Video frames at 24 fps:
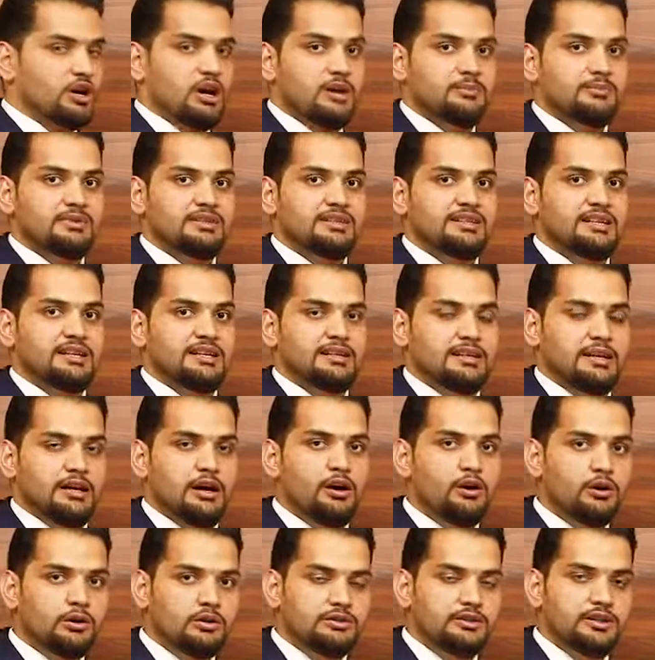common than
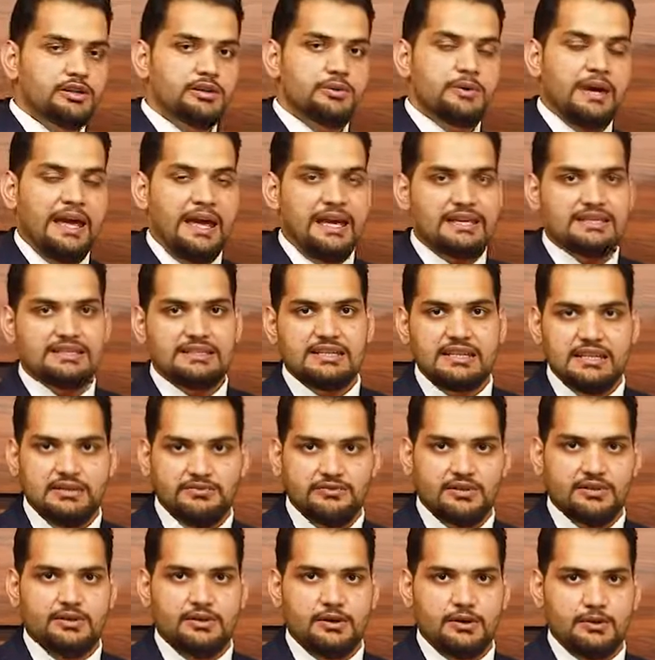although and
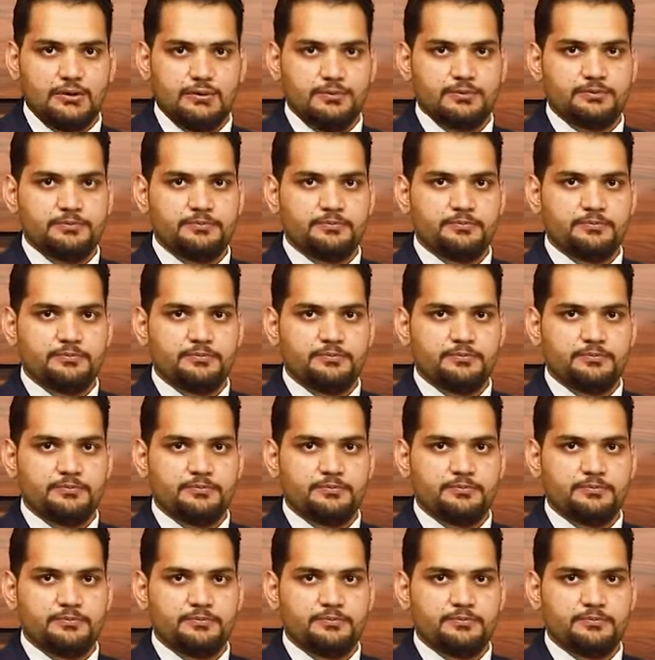even though.